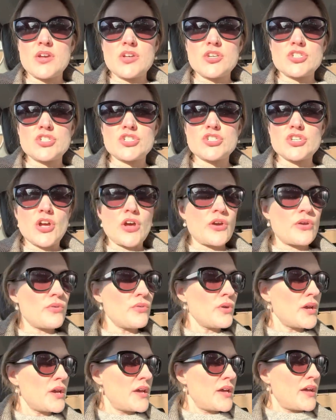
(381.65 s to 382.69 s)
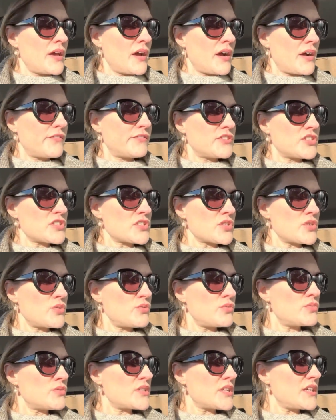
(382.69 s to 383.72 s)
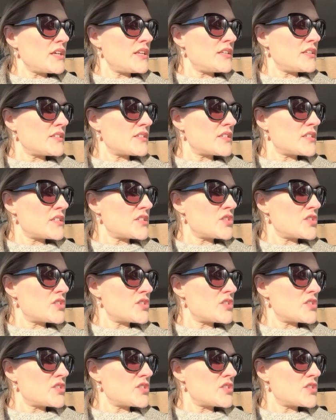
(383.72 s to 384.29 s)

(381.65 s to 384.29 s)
show. I've just called into the